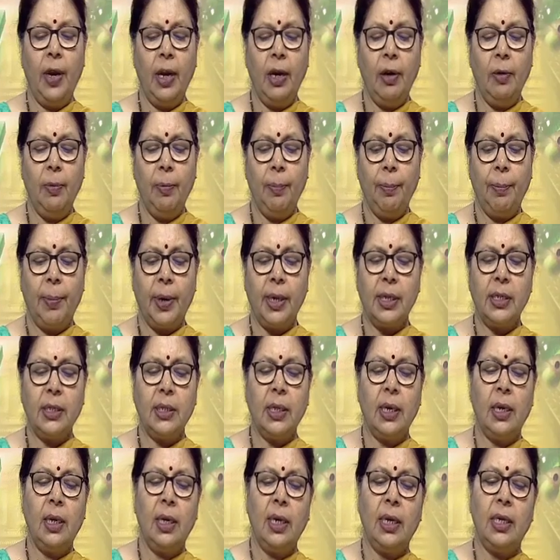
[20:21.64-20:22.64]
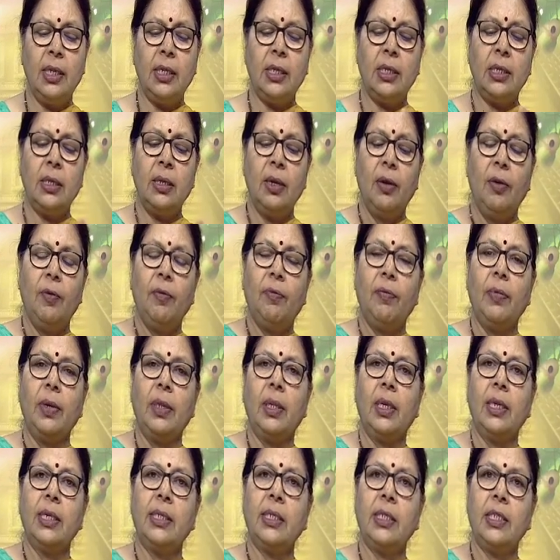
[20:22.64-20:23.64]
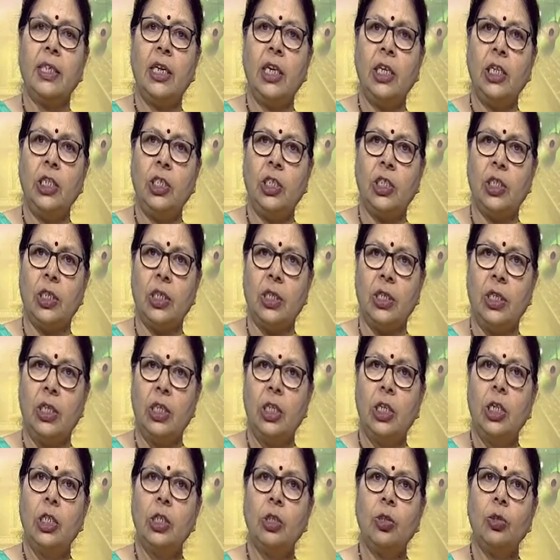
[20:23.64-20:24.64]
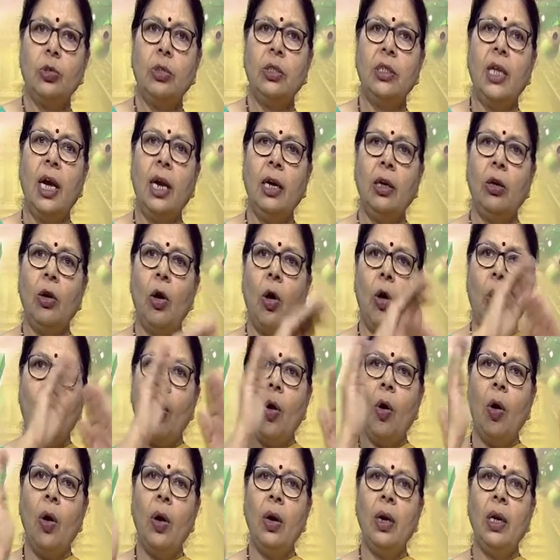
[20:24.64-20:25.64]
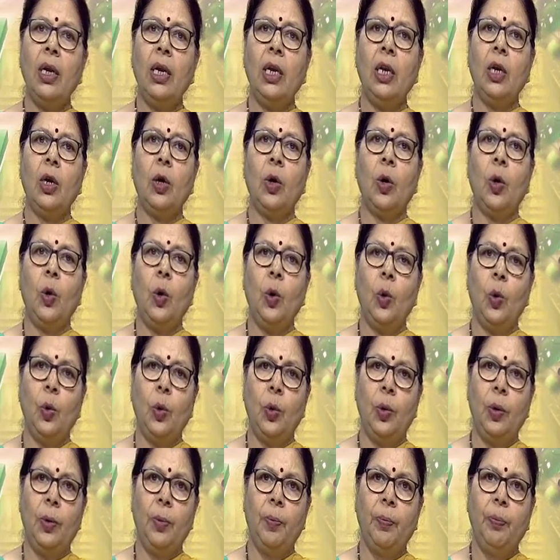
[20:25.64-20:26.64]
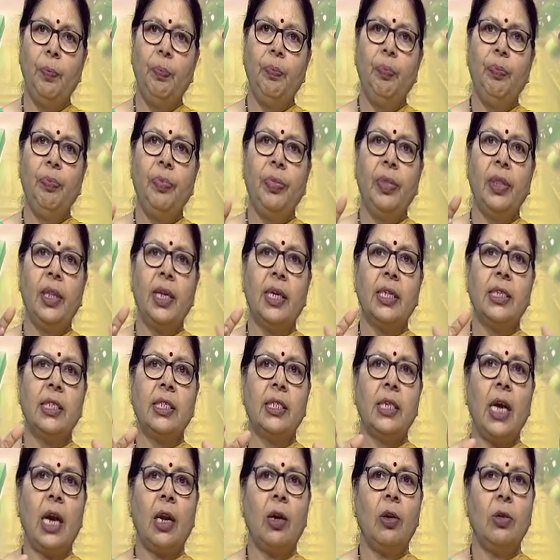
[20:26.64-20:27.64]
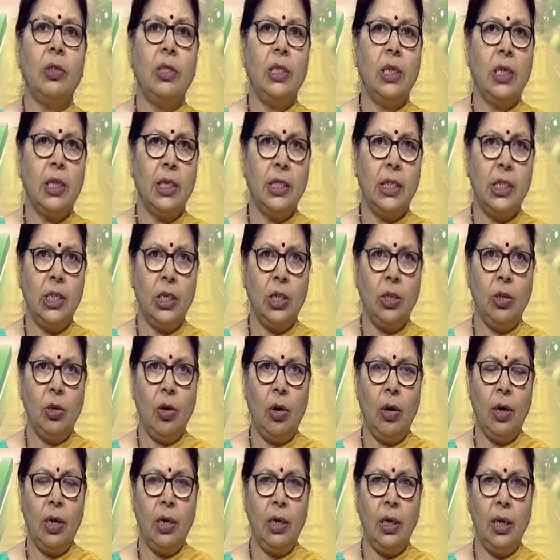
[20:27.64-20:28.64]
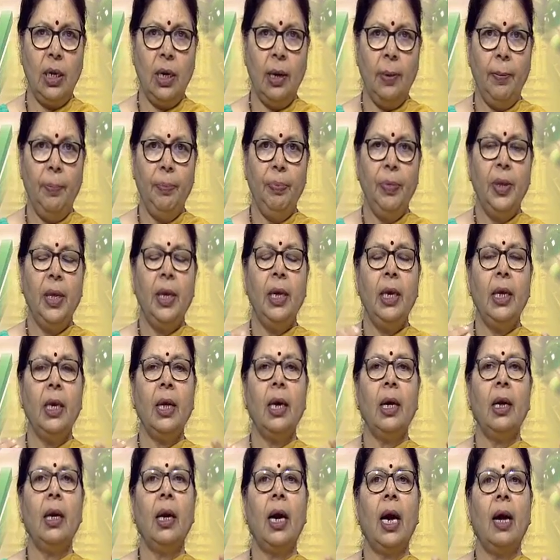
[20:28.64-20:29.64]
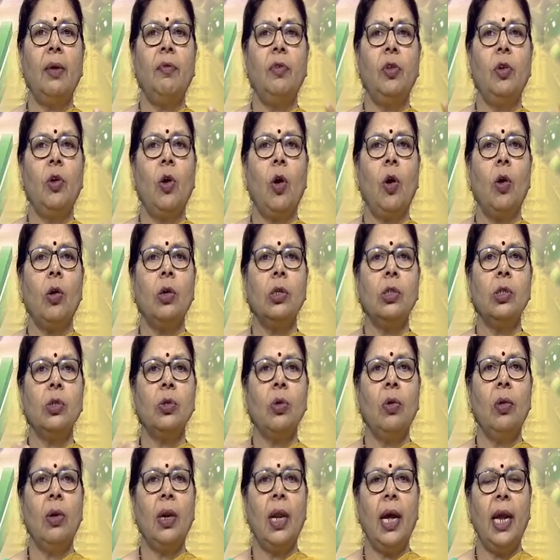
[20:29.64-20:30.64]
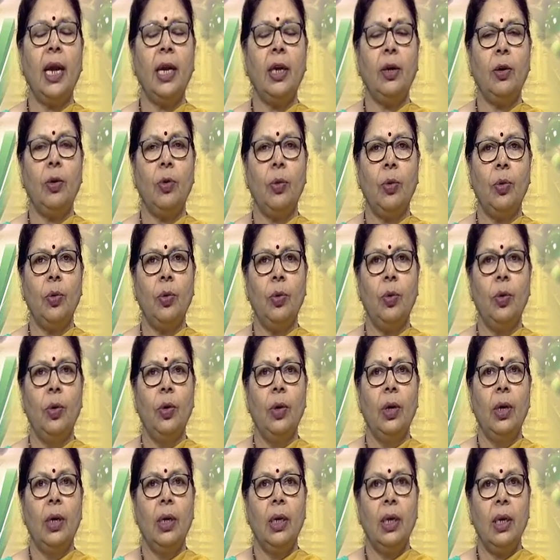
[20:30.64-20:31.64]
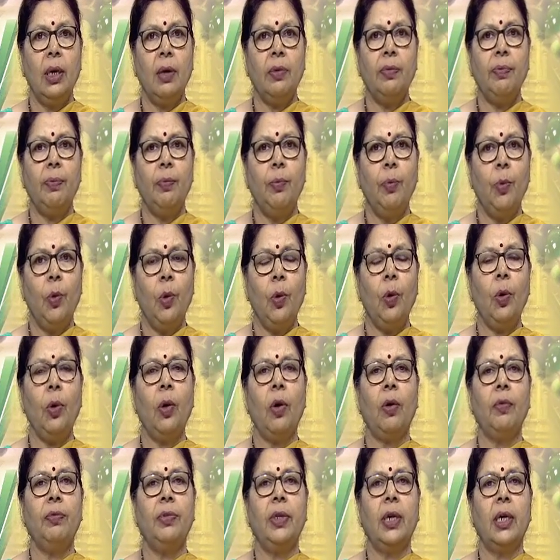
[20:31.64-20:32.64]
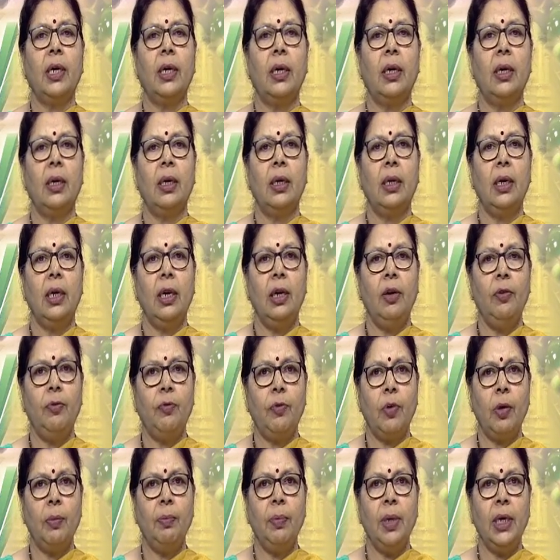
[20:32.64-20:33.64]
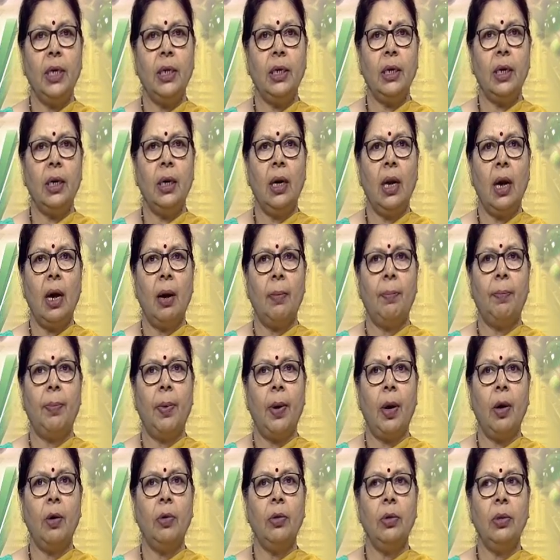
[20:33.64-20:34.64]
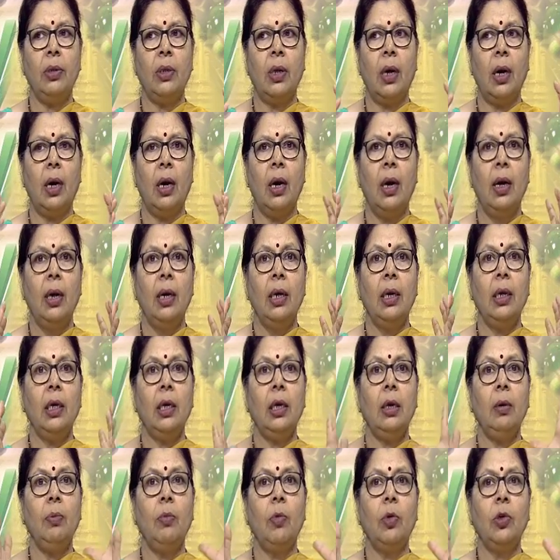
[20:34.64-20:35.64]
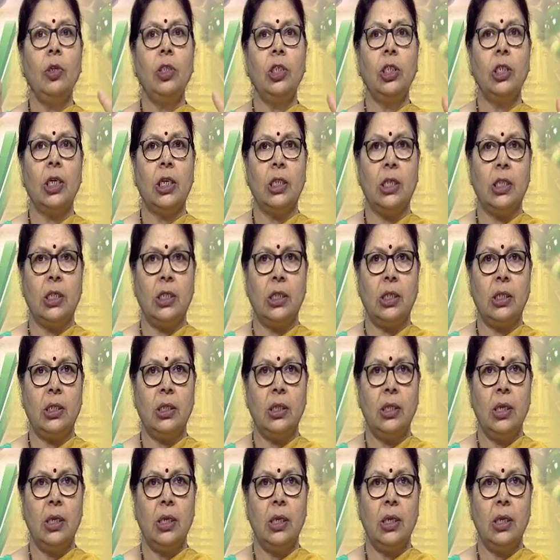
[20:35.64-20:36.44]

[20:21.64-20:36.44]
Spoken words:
when person is with the stranger. So that all include the psychological security. Here I would also like to give more of the information about the emotions.